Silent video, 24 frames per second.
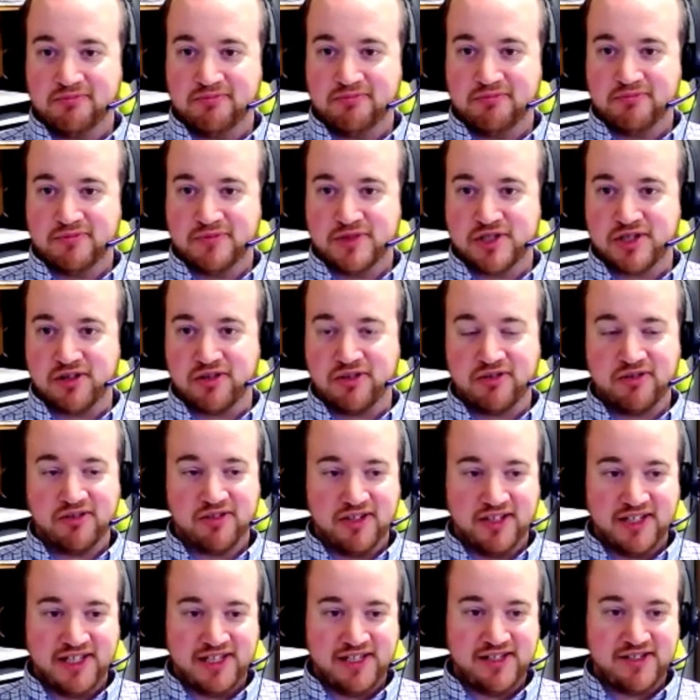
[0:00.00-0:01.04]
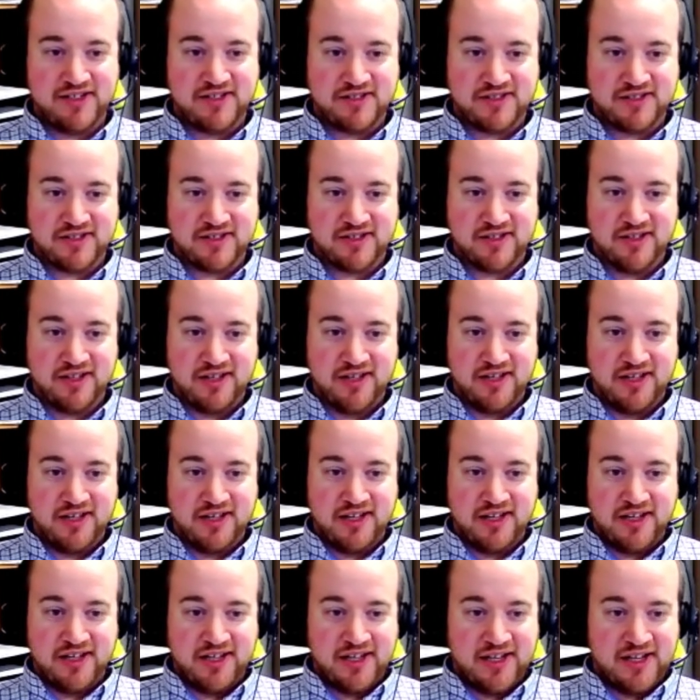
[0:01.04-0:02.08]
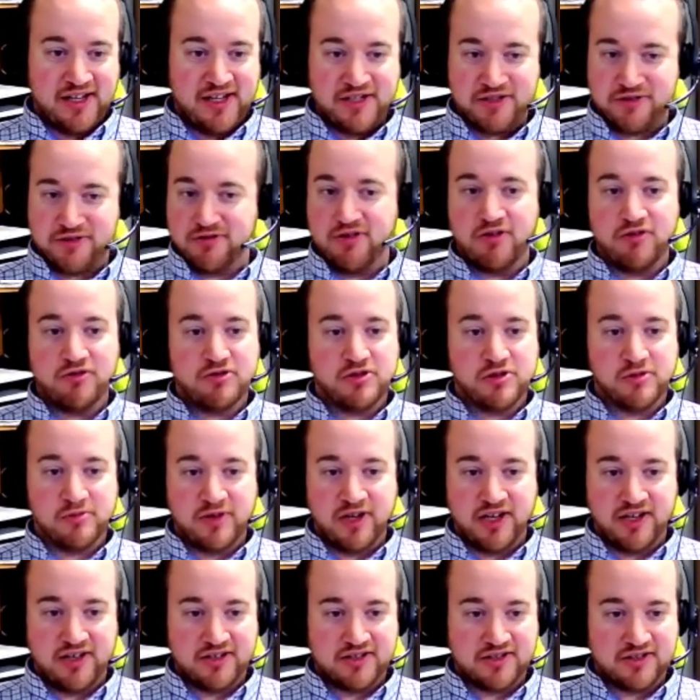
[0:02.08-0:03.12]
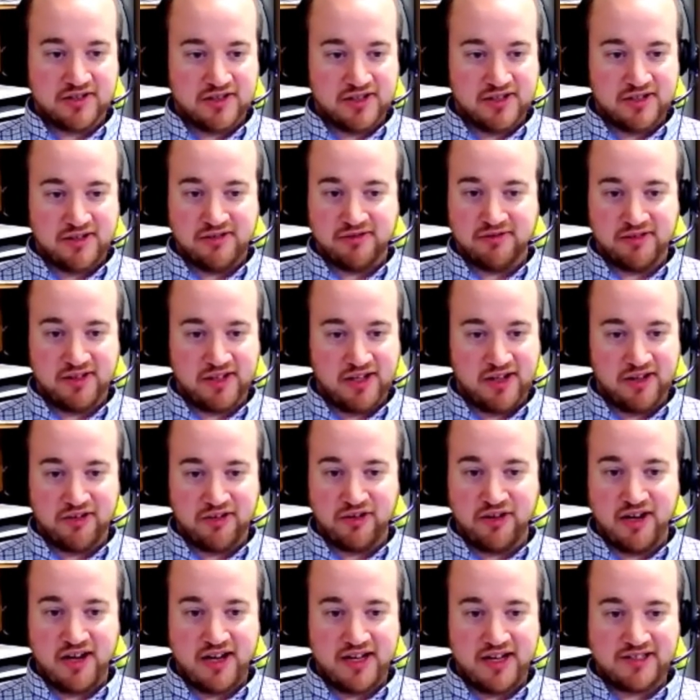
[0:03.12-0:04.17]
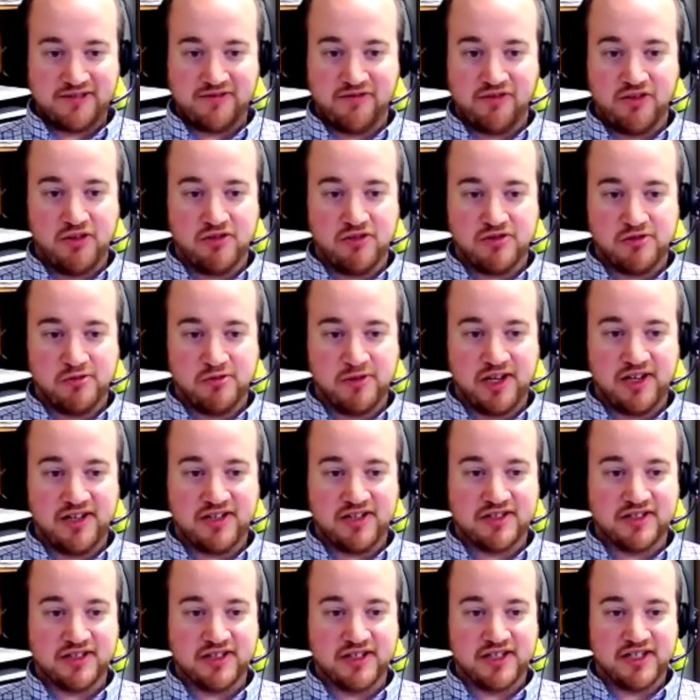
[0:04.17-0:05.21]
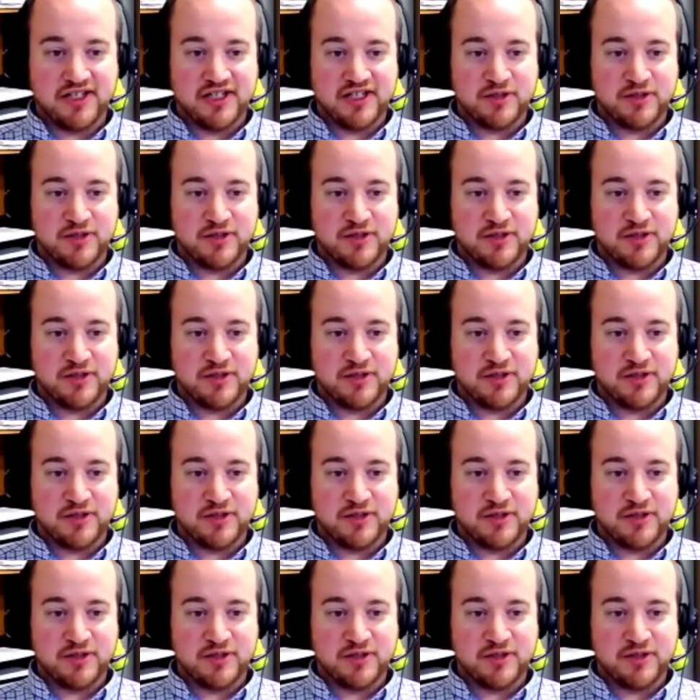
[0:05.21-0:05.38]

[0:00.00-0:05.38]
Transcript: So he's grown tremendously. The other guys have grown tremendously, and